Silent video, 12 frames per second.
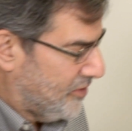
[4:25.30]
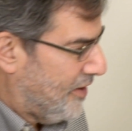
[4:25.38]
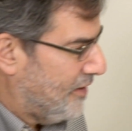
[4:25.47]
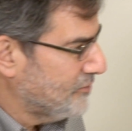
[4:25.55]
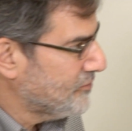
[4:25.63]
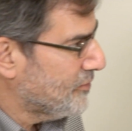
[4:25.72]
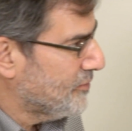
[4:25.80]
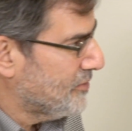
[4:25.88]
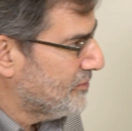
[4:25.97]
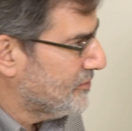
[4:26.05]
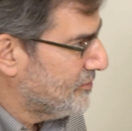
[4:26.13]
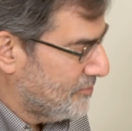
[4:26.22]
encounter
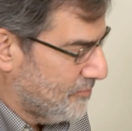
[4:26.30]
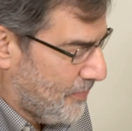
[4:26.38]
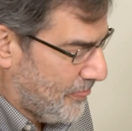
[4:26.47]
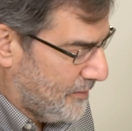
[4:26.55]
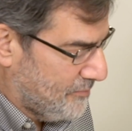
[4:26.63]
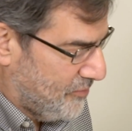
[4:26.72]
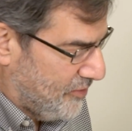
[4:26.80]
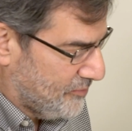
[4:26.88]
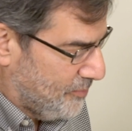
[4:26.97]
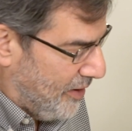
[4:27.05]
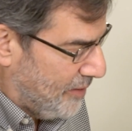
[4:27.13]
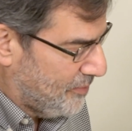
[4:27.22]
this
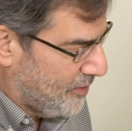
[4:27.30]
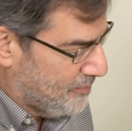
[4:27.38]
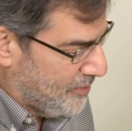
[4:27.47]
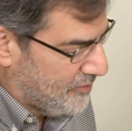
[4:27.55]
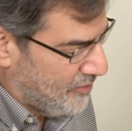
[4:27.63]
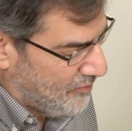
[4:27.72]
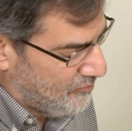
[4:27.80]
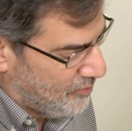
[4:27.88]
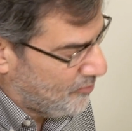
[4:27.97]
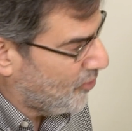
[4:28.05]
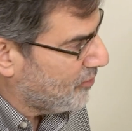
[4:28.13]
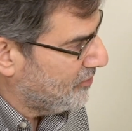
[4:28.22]
pop-up, but I have
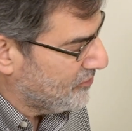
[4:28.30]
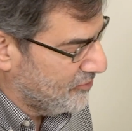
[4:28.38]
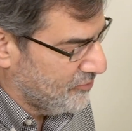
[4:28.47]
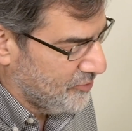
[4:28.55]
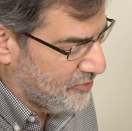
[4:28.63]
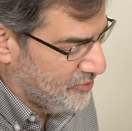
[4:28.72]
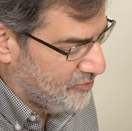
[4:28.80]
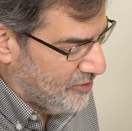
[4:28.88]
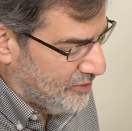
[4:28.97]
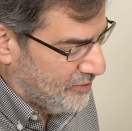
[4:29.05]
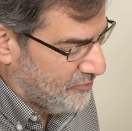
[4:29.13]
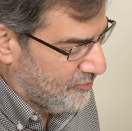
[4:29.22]
one more question for you,
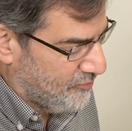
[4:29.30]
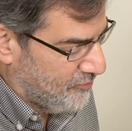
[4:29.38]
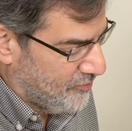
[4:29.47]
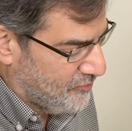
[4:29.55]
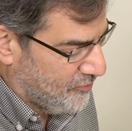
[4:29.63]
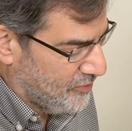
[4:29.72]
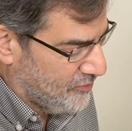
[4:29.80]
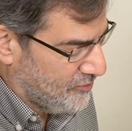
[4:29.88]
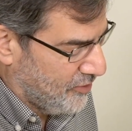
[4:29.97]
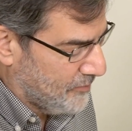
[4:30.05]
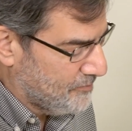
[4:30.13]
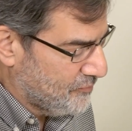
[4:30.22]
Janet, for the
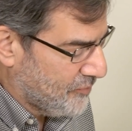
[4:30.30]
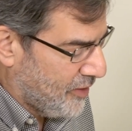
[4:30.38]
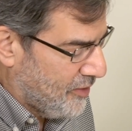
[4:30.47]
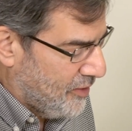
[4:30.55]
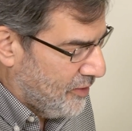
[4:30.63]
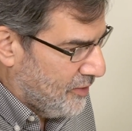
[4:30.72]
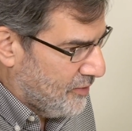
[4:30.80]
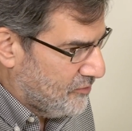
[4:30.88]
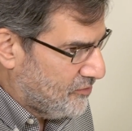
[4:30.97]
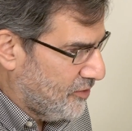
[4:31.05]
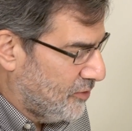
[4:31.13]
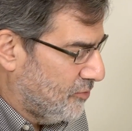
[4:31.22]
start.
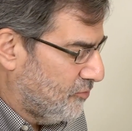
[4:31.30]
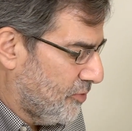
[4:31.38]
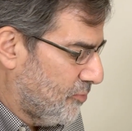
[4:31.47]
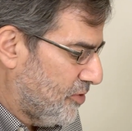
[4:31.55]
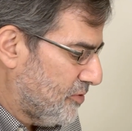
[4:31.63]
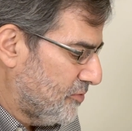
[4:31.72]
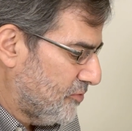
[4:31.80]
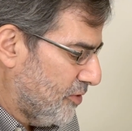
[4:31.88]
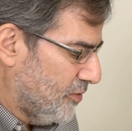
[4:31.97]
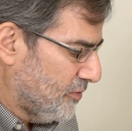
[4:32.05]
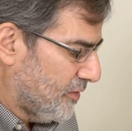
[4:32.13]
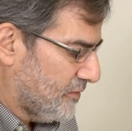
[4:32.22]
So from what you've
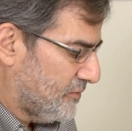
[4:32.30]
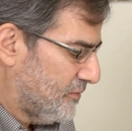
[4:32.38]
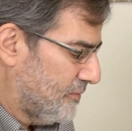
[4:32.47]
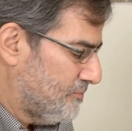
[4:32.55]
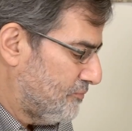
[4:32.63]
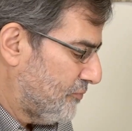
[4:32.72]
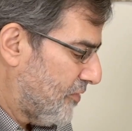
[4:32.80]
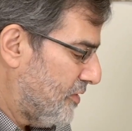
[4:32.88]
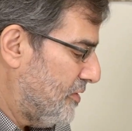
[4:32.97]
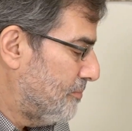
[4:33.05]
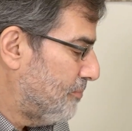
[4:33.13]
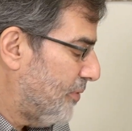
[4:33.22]
told us,
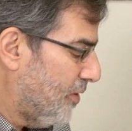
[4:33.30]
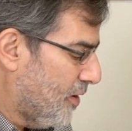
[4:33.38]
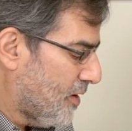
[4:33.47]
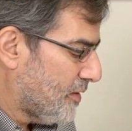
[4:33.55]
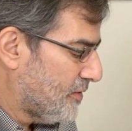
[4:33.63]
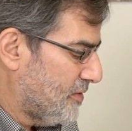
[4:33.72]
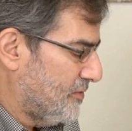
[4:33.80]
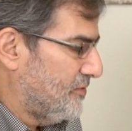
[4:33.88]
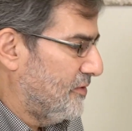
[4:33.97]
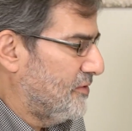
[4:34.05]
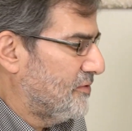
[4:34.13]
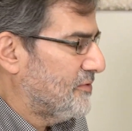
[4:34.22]
in part, this
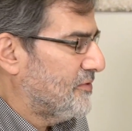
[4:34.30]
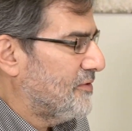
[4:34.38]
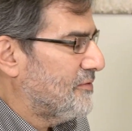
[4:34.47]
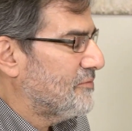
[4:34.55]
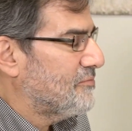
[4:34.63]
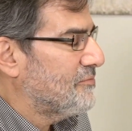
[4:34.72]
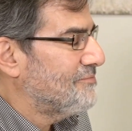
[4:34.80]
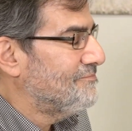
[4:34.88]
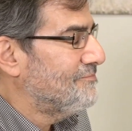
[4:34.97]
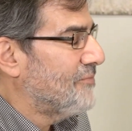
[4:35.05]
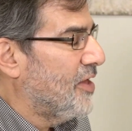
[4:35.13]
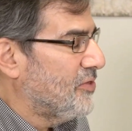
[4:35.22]
is,
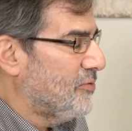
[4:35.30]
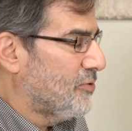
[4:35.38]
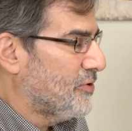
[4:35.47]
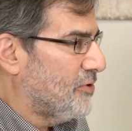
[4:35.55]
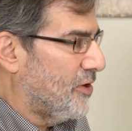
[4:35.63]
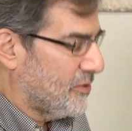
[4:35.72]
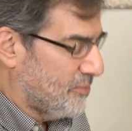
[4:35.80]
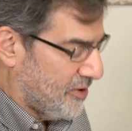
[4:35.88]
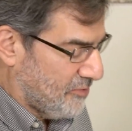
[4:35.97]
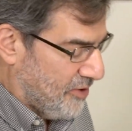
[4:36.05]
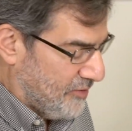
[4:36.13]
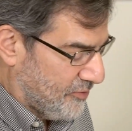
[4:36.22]
the word
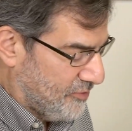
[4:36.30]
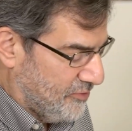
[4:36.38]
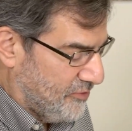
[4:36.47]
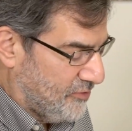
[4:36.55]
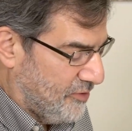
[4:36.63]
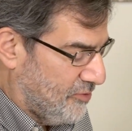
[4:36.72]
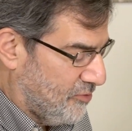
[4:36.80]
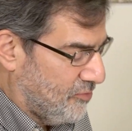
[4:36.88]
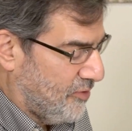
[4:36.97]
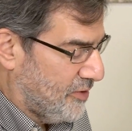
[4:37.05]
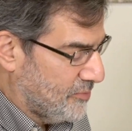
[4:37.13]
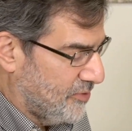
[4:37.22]
autobiographical is
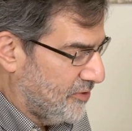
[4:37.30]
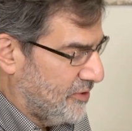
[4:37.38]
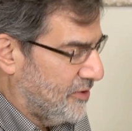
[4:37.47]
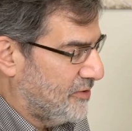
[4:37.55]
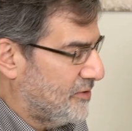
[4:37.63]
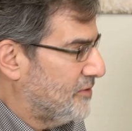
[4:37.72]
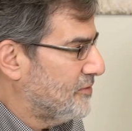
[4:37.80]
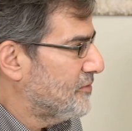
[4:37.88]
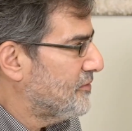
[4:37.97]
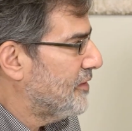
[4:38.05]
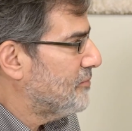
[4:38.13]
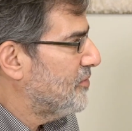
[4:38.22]
incredibly an
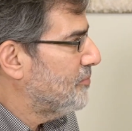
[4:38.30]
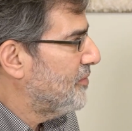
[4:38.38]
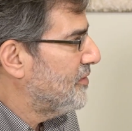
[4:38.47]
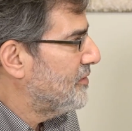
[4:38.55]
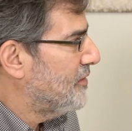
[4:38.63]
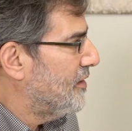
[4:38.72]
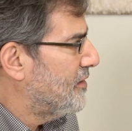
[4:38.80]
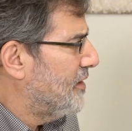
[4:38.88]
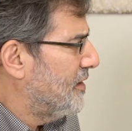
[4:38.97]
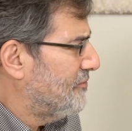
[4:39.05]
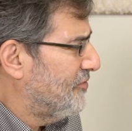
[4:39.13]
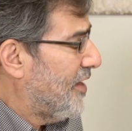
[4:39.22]
understatement, but
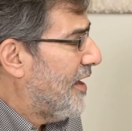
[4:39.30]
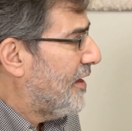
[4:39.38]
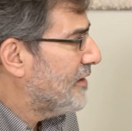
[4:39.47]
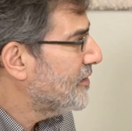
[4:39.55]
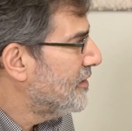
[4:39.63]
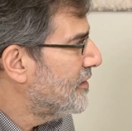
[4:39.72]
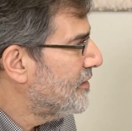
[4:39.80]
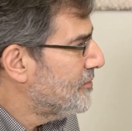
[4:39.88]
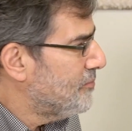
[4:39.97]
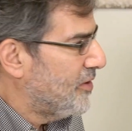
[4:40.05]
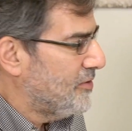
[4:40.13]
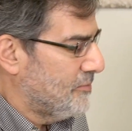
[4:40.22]
and flat.
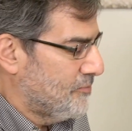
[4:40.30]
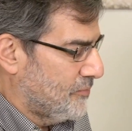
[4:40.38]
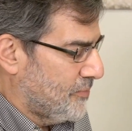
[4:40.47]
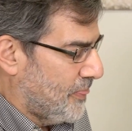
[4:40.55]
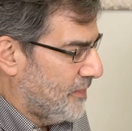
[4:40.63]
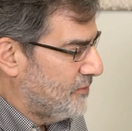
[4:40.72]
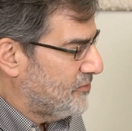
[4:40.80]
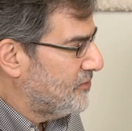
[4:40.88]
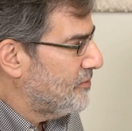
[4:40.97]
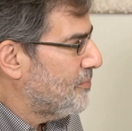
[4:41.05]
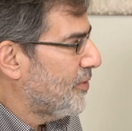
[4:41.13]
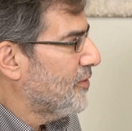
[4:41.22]
But this
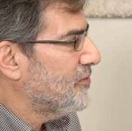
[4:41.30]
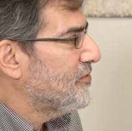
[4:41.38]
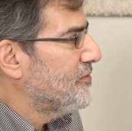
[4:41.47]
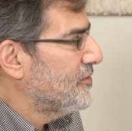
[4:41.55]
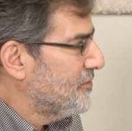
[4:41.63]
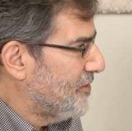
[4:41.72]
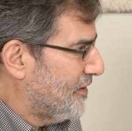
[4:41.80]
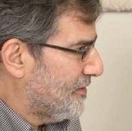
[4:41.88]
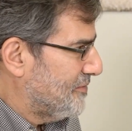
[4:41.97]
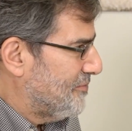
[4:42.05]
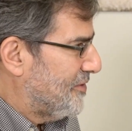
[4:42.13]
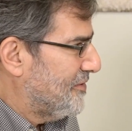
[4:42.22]
is a personal
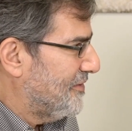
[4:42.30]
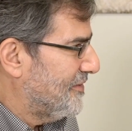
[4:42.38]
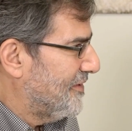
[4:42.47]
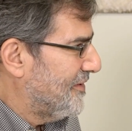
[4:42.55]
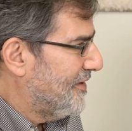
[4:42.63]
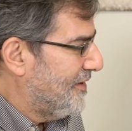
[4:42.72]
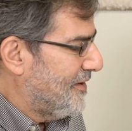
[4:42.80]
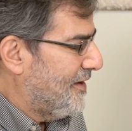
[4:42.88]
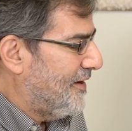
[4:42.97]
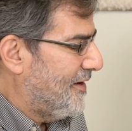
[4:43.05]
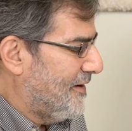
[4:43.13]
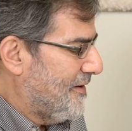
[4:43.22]
document.
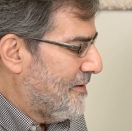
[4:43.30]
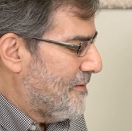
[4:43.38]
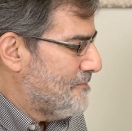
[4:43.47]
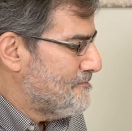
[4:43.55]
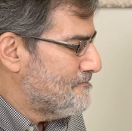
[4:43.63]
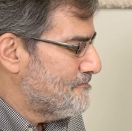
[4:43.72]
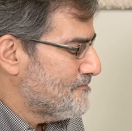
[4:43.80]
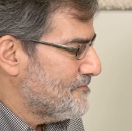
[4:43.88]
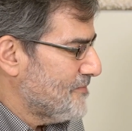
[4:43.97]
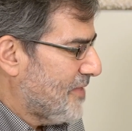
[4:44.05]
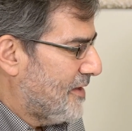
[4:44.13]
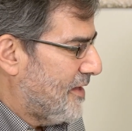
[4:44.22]

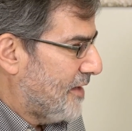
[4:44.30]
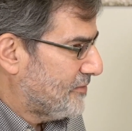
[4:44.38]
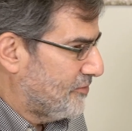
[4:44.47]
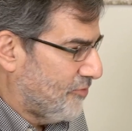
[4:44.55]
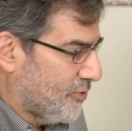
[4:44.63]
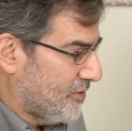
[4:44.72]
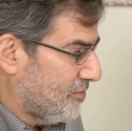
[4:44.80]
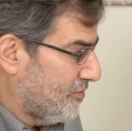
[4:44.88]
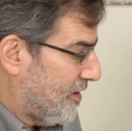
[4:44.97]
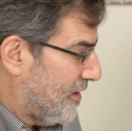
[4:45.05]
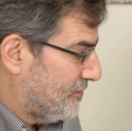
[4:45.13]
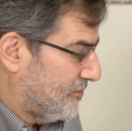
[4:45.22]
Exit
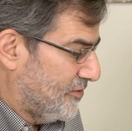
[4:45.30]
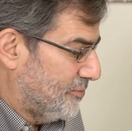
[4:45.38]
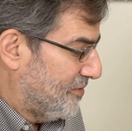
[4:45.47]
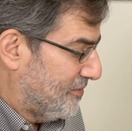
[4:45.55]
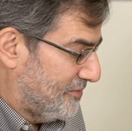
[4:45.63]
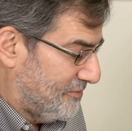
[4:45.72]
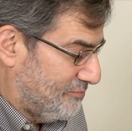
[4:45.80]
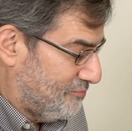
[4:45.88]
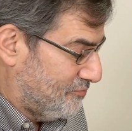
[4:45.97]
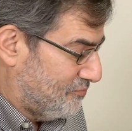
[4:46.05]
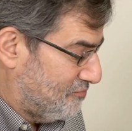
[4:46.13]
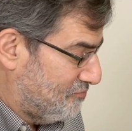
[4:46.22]
43, I assume, is
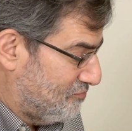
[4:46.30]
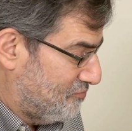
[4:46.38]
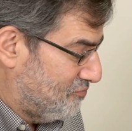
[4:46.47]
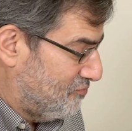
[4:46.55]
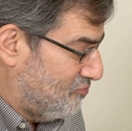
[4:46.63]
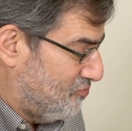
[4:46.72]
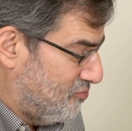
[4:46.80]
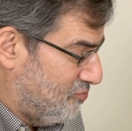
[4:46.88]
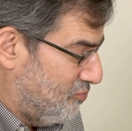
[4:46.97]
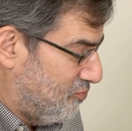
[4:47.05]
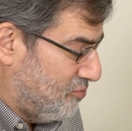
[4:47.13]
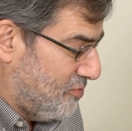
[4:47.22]

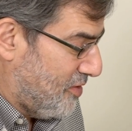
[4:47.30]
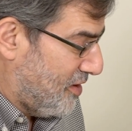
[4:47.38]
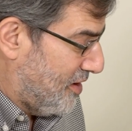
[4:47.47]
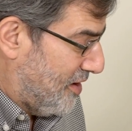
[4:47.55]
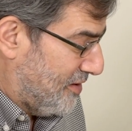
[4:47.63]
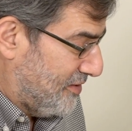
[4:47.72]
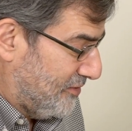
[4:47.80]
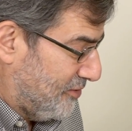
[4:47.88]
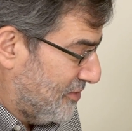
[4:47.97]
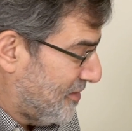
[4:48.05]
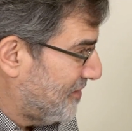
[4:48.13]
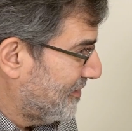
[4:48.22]

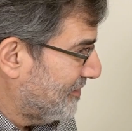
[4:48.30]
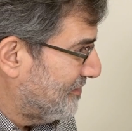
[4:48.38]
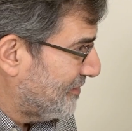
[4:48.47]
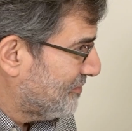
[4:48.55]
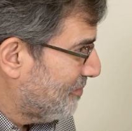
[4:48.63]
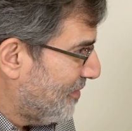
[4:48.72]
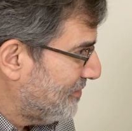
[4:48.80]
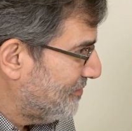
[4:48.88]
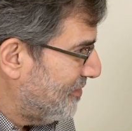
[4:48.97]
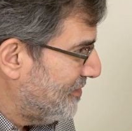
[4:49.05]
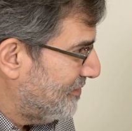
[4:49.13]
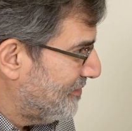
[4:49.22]
Long Island
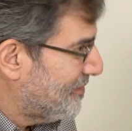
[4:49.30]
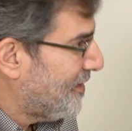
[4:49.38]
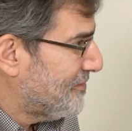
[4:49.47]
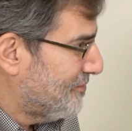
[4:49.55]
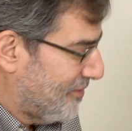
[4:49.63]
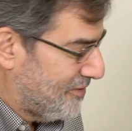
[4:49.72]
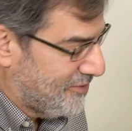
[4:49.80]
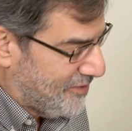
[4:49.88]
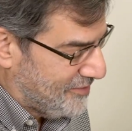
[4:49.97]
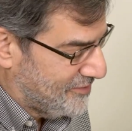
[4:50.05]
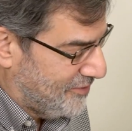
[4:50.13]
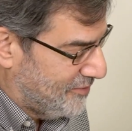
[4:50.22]
Expressway? That's right,
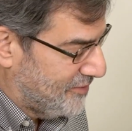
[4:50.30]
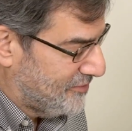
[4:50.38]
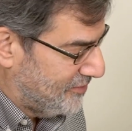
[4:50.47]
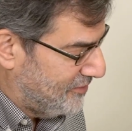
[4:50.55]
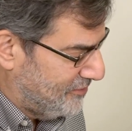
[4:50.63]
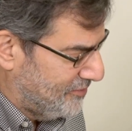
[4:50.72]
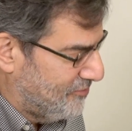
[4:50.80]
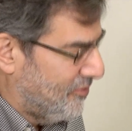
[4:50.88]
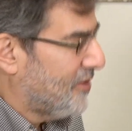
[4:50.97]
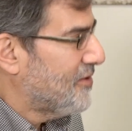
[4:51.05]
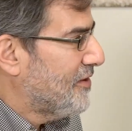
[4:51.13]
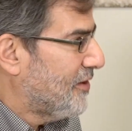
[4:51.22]
okay. So this is
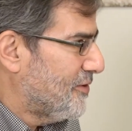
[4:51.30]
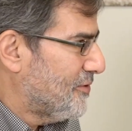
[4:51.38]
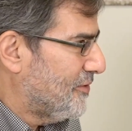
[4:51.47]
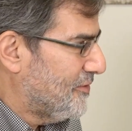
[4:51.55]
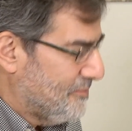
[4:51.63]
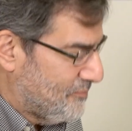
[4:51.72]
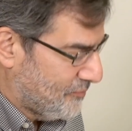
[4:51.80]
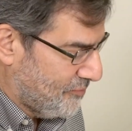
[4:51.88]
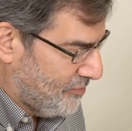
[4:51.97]
very local.